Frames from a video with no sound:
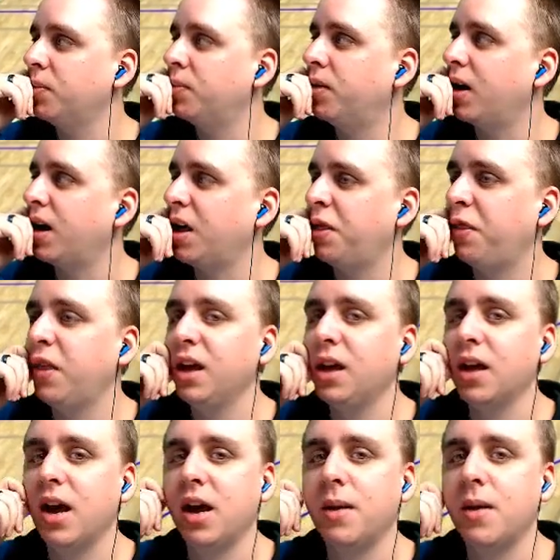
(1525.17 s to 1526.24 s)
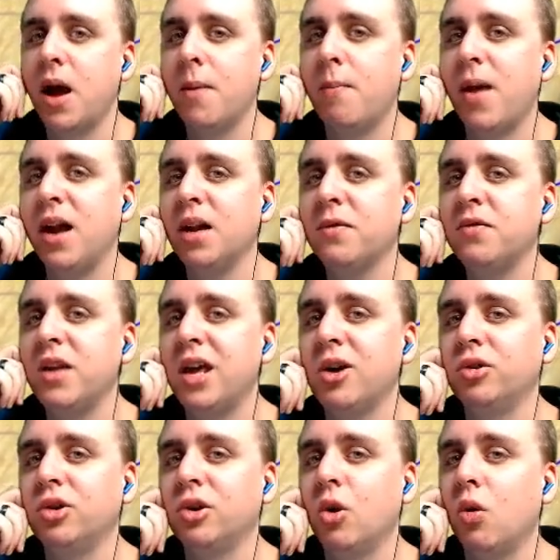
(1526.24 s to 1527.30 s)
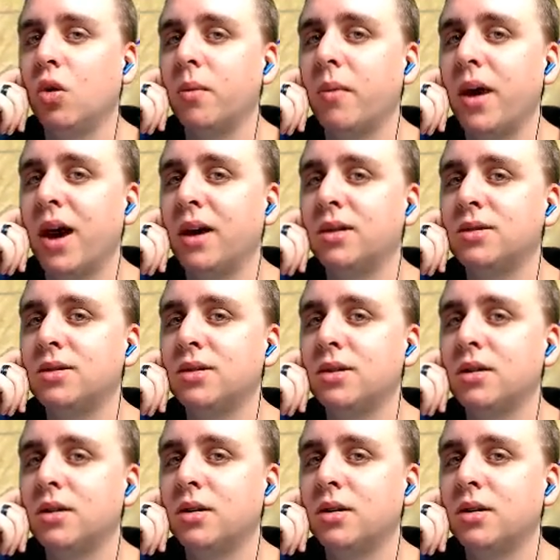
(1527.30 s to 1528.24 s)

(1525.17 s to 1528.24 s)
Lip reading: But I think I might have nailed the quarterbacks.